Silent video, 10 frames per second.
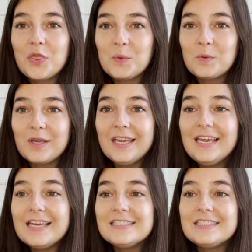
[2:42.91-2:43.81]
three
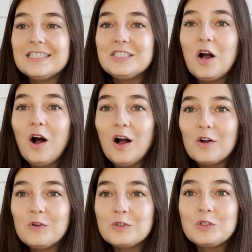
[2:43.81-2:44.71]
is the
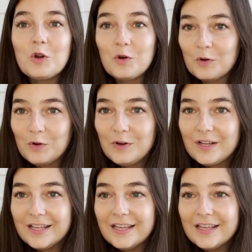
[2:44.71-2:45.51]
Toggle Turtle.